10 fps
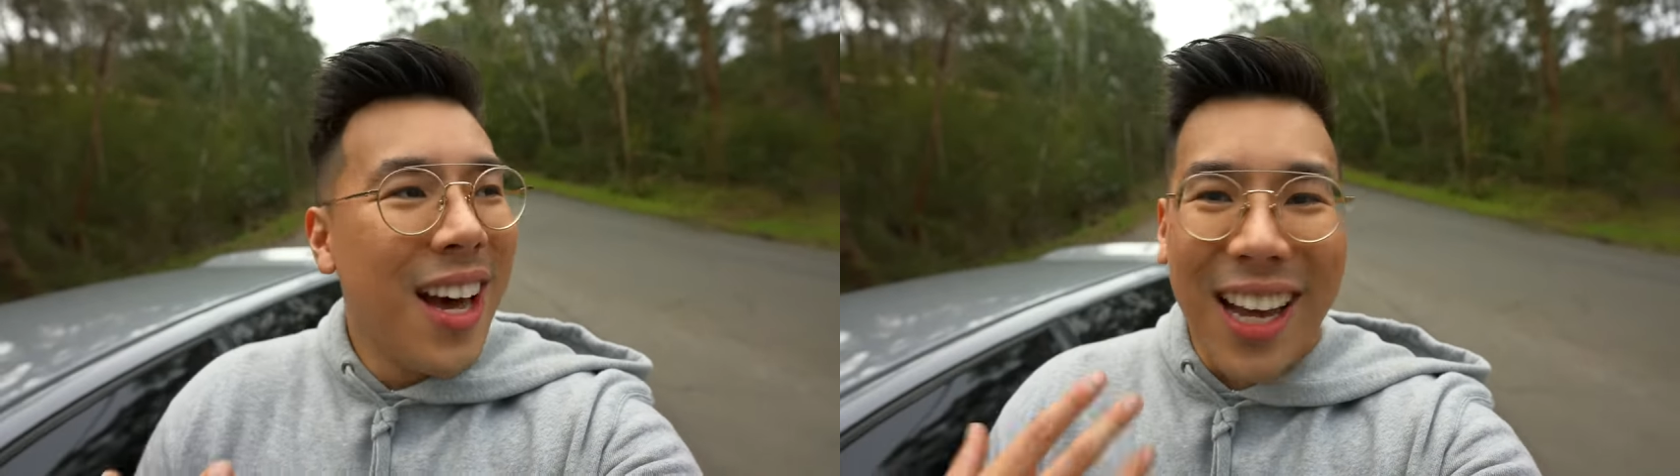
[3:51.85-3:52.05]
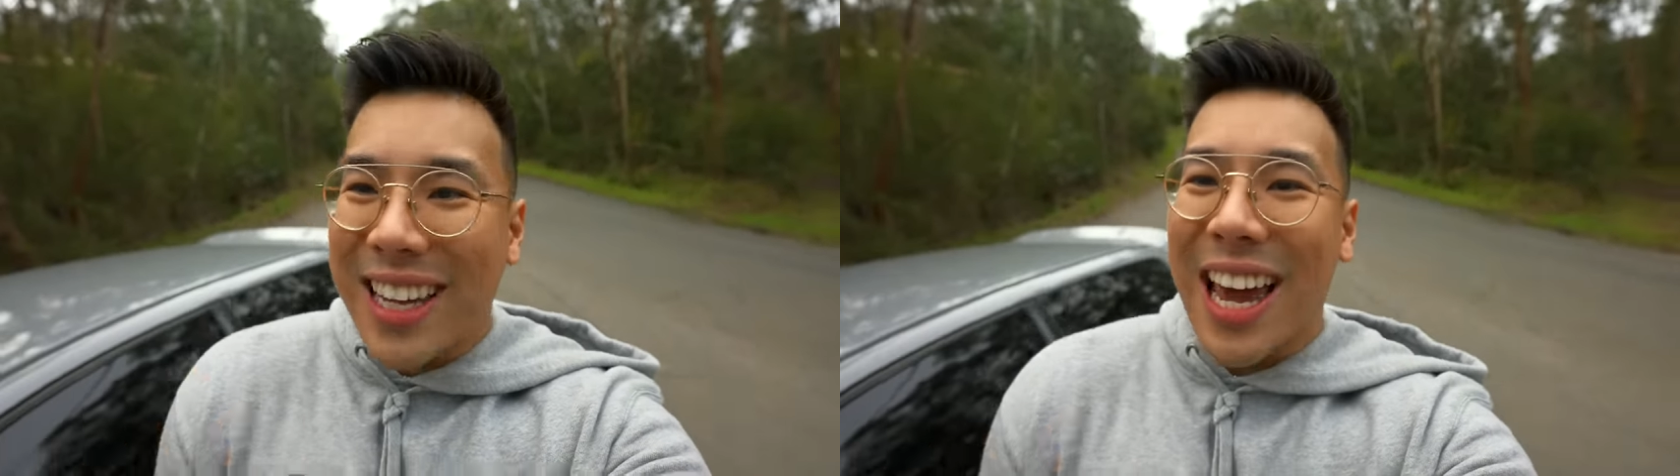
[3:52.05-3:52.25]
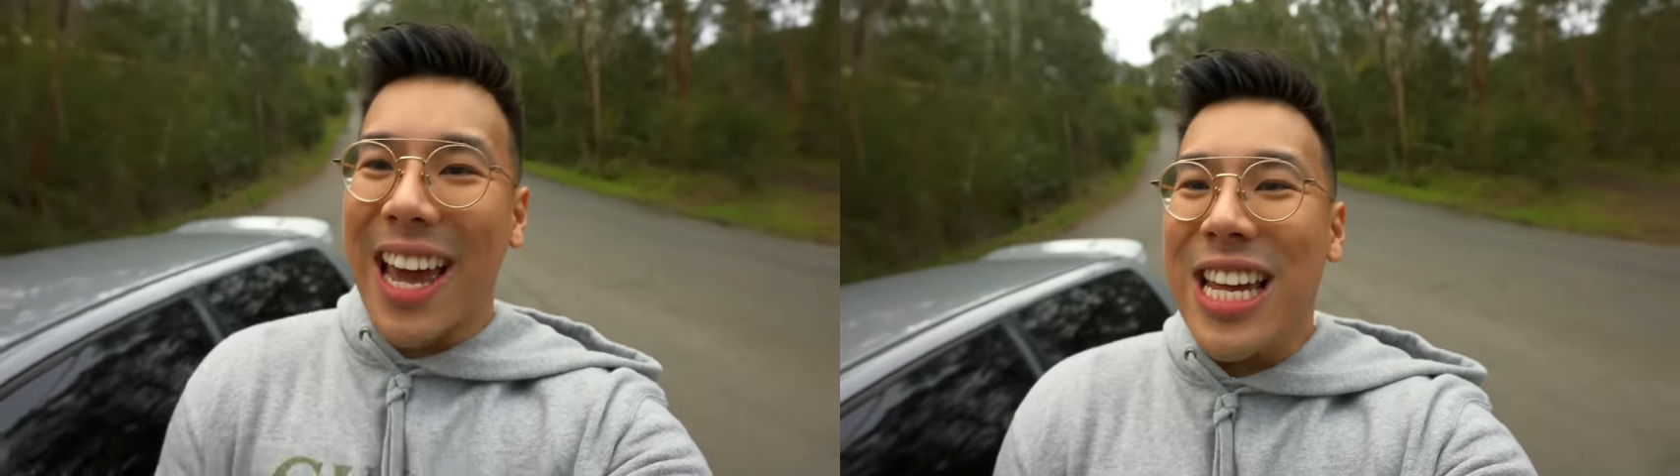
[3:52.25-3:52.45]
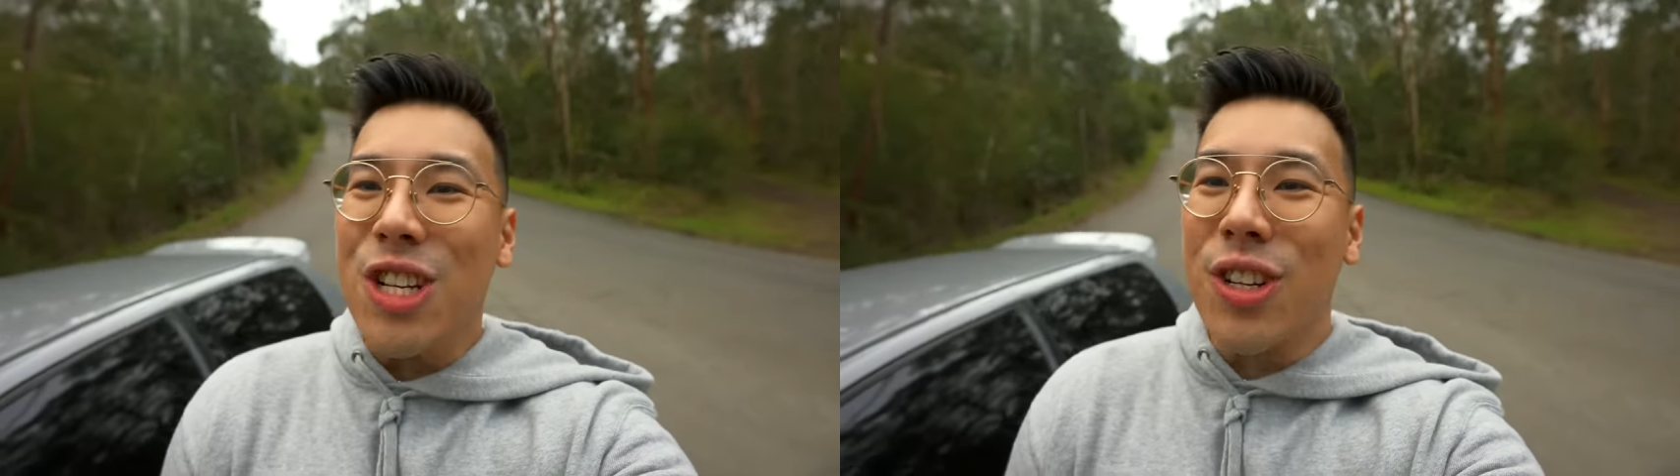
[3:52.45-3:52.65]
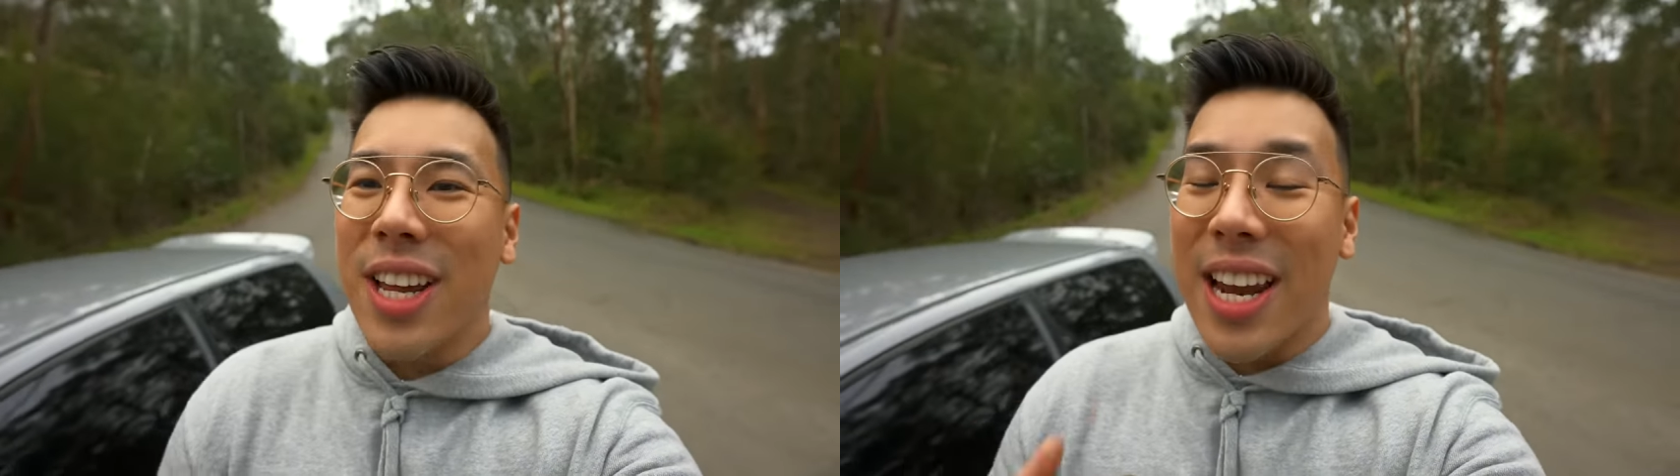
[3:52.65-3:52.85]

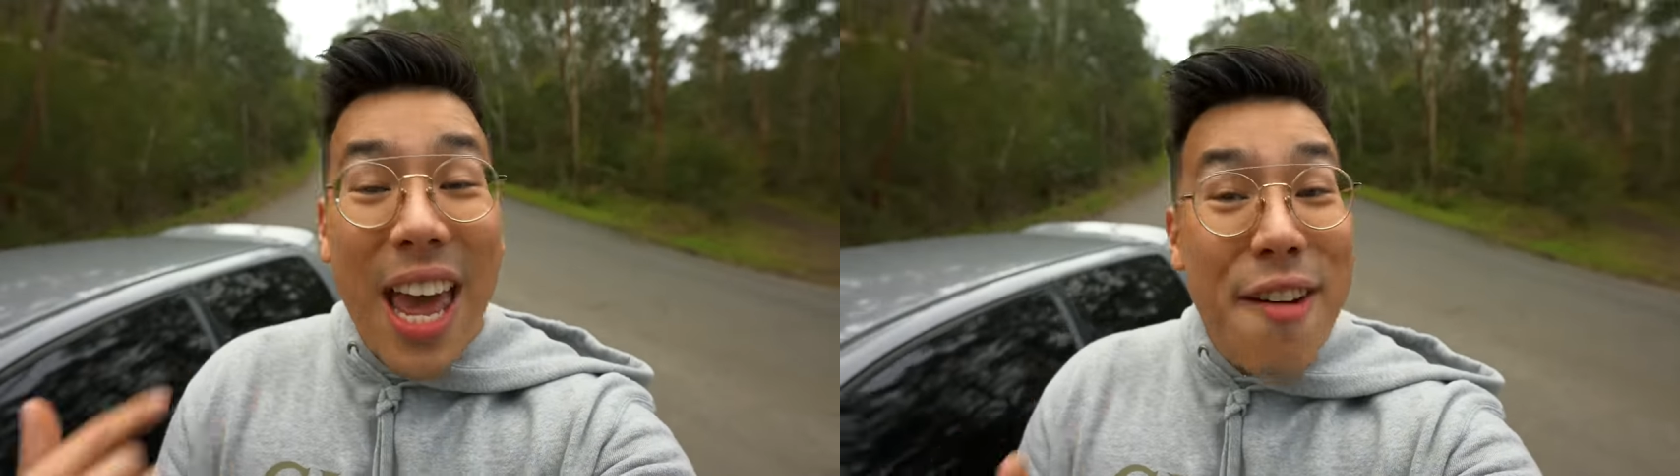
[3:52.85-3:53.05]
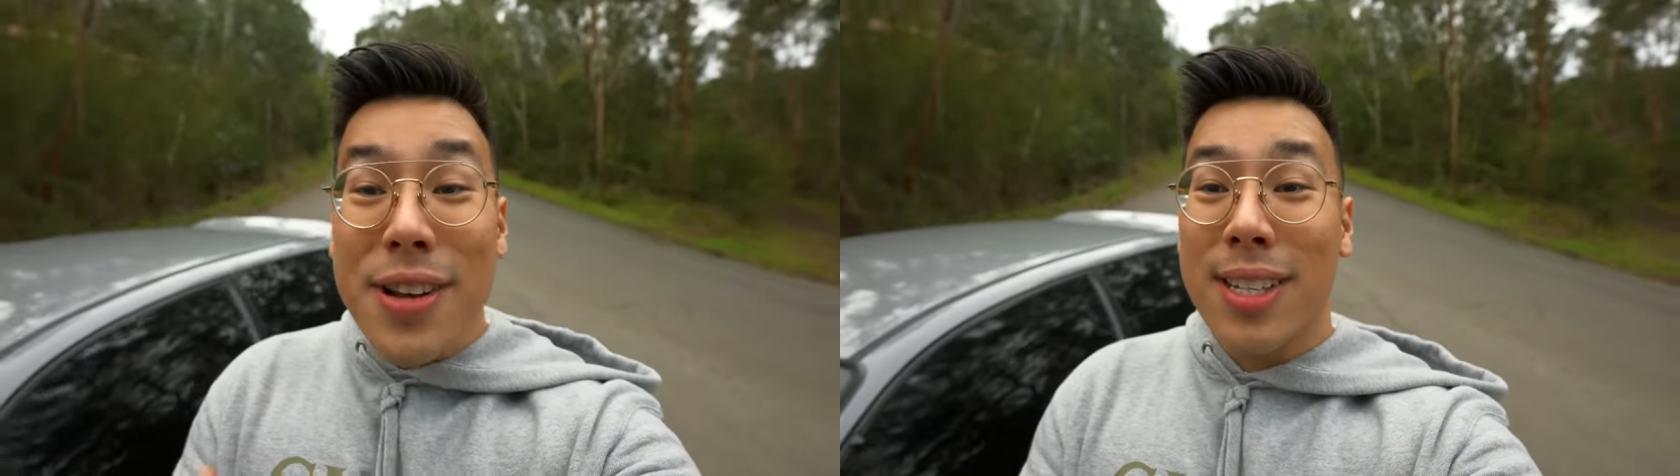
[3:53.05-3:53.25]
occasion, and every